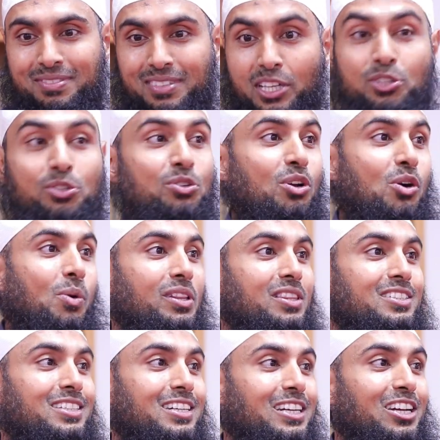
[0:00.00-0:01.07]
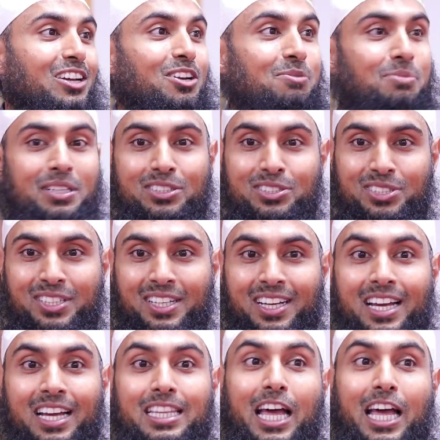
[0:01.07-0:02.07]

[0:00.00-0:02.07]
That you know what this curriculum is,